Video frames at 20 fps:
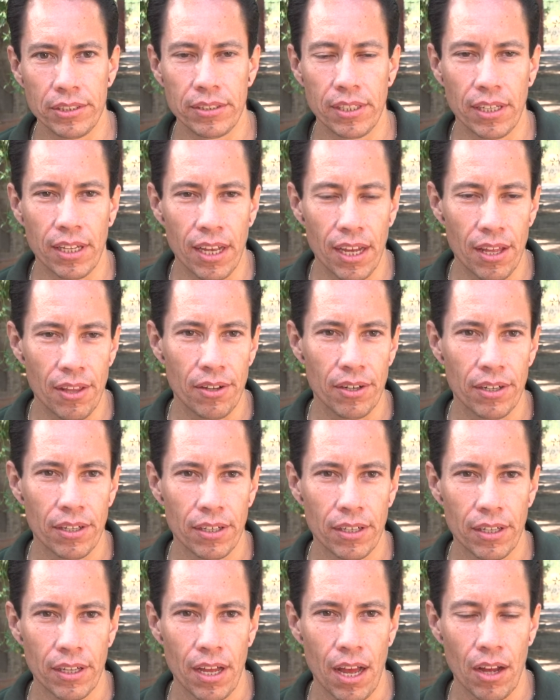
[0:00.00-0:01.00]
together?
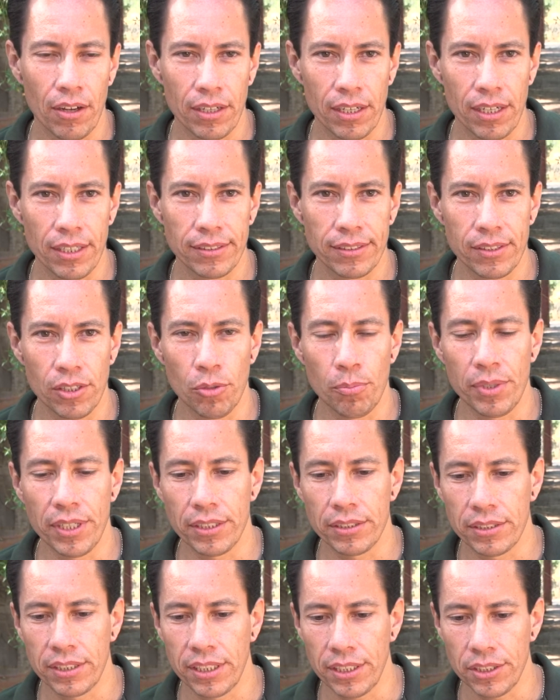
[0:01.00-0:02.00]
How can I still be
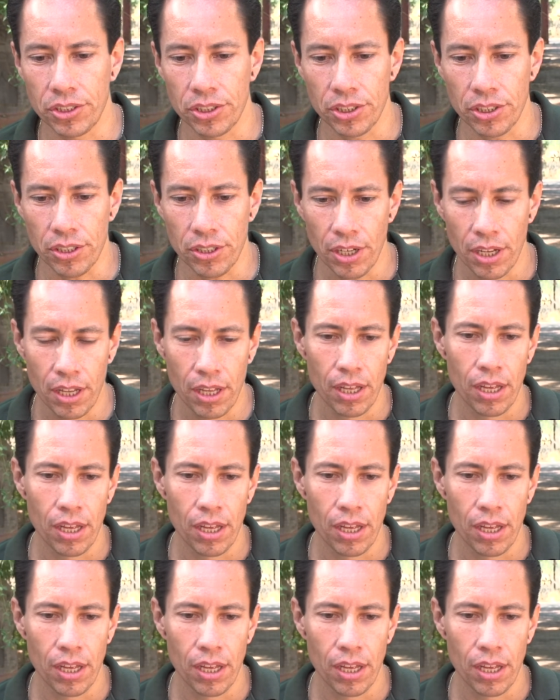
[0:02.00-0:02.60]
a teacher?